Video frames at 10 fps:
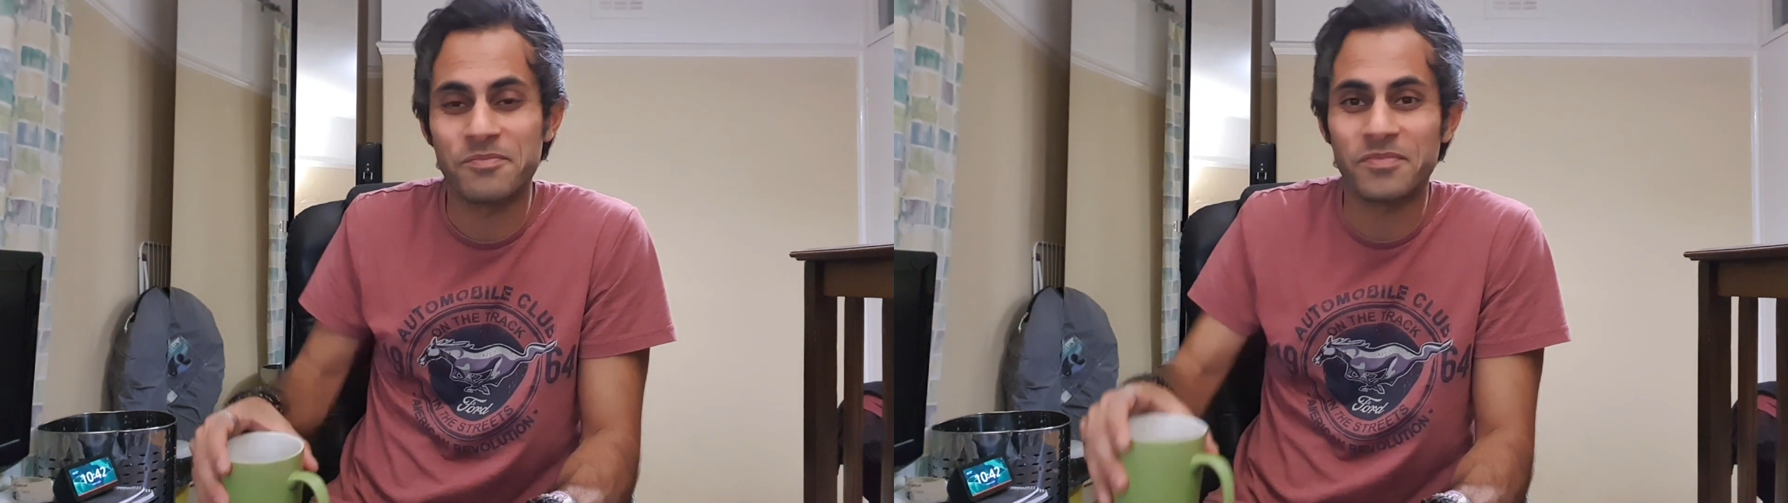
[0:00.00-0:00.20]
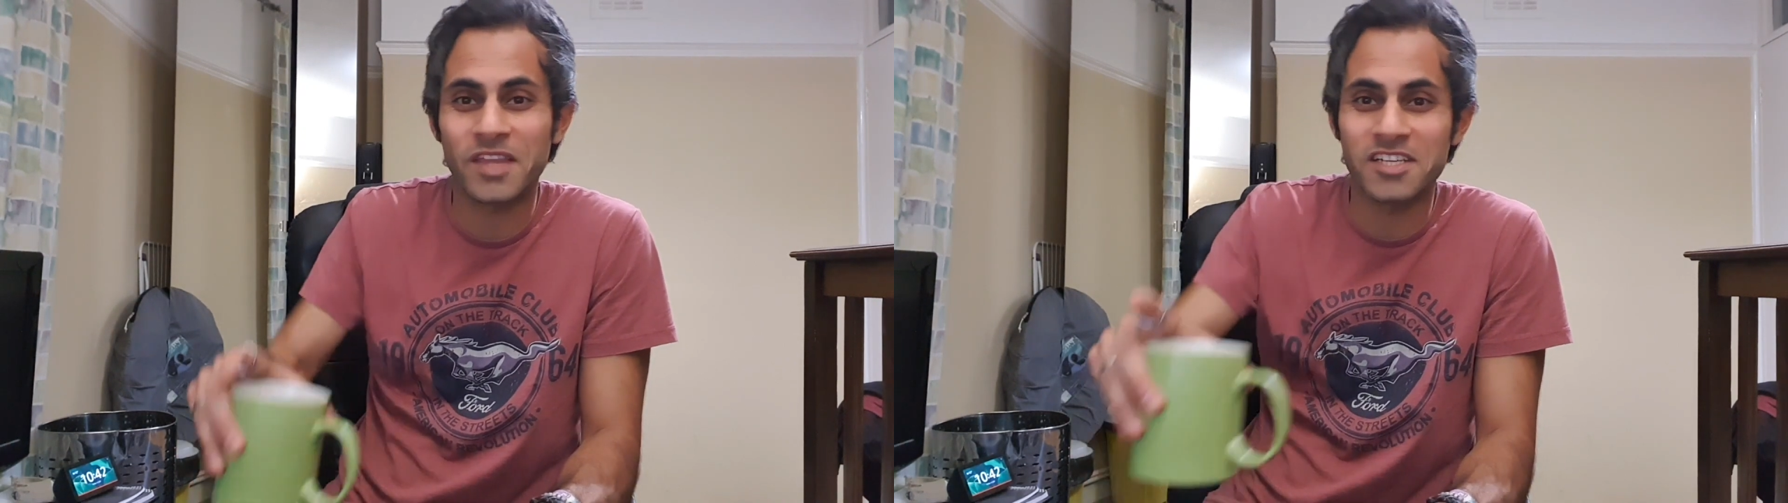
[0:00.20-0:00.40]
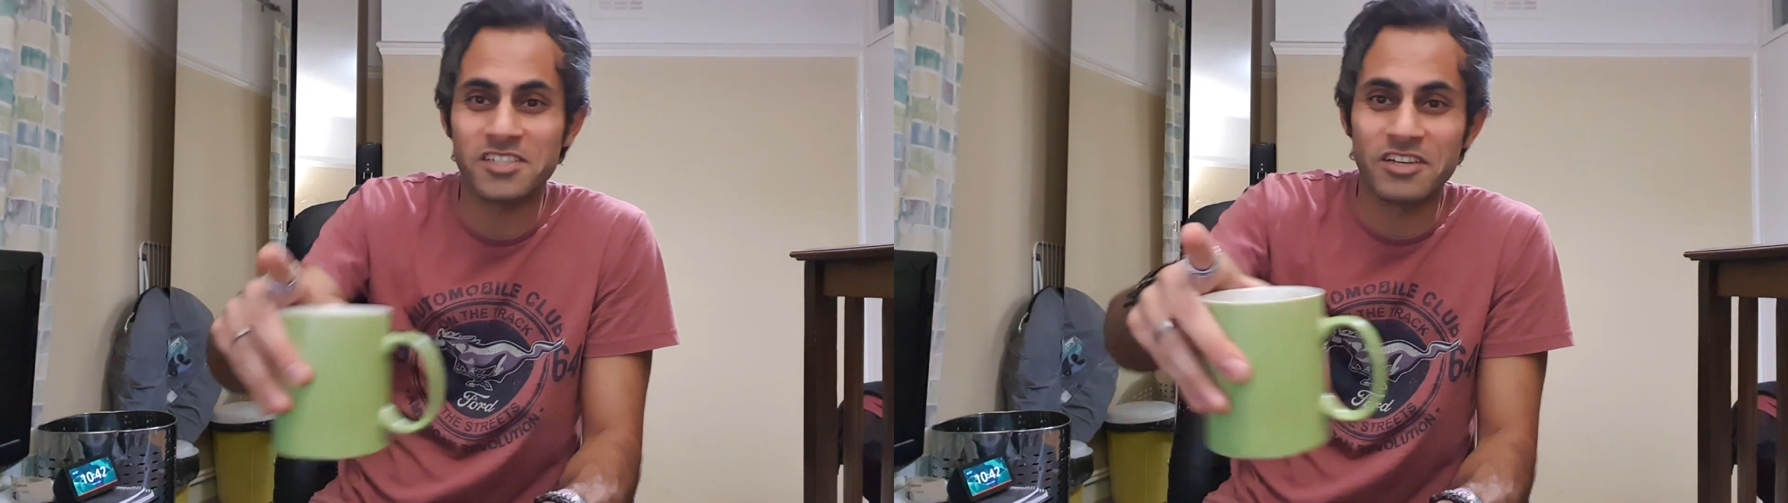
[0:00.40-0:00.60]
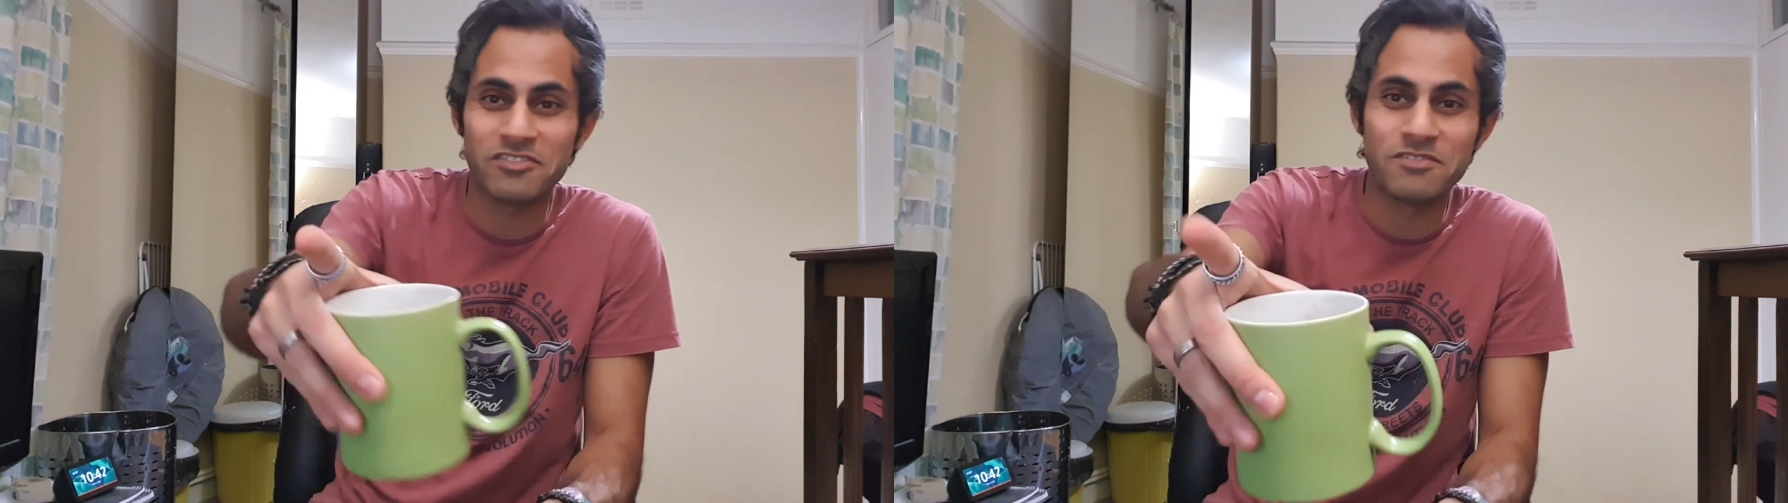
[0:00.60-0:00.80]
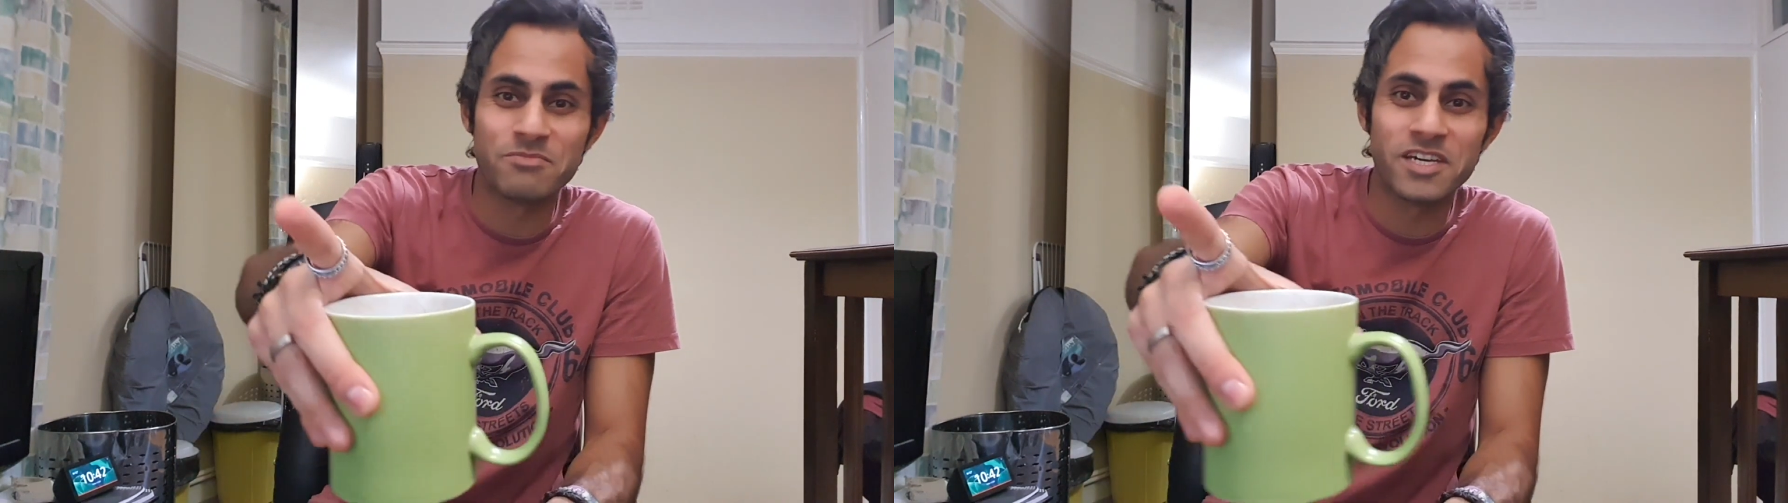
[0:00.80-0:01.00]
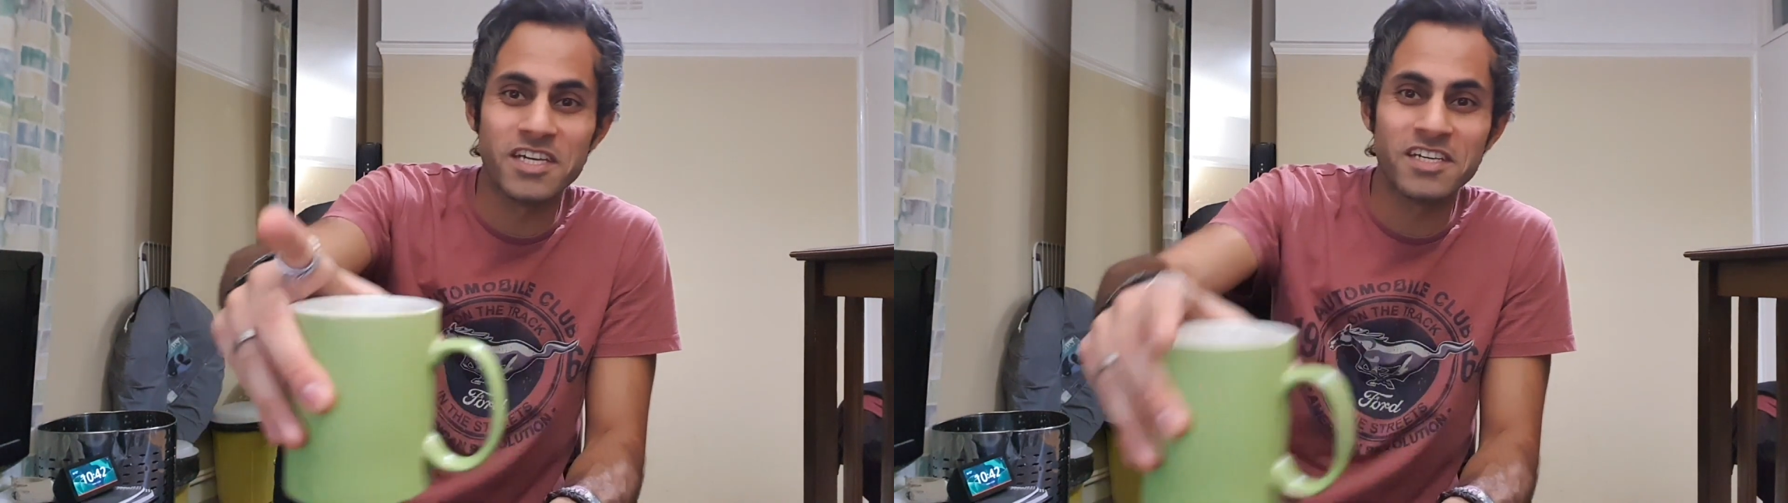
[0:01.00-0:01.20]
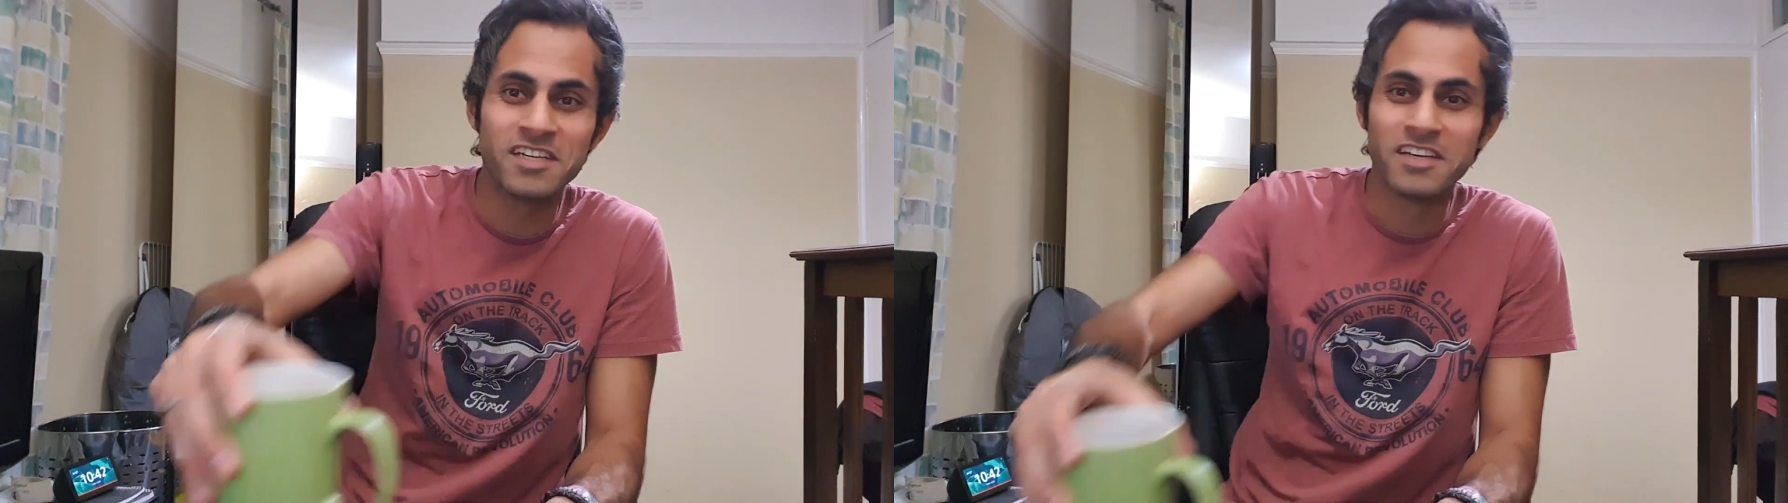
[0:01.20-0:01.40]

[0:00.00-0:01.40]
that's enough of me